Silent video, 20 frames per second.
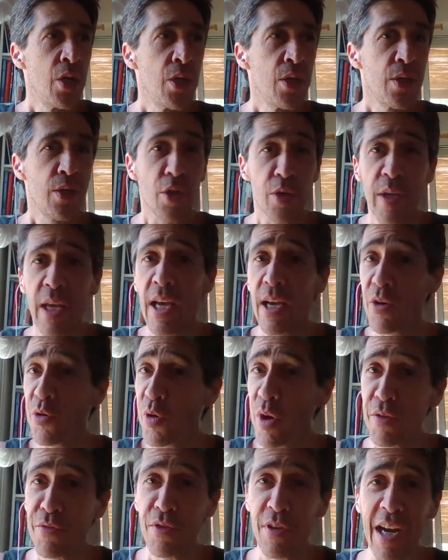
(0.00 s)
So yeah,
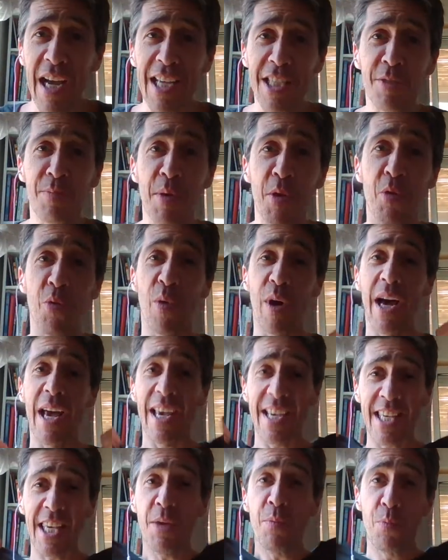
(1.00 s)
whoever asked me why I
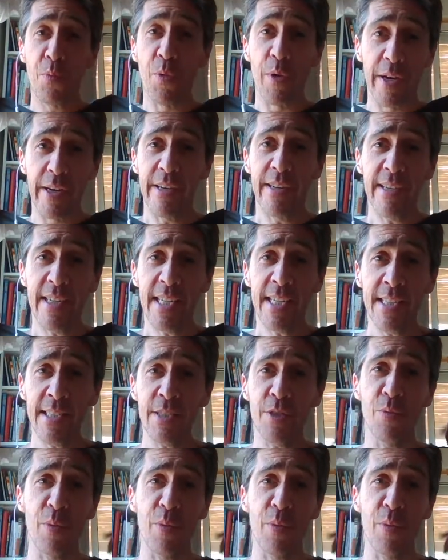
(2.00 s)
keep wearing this,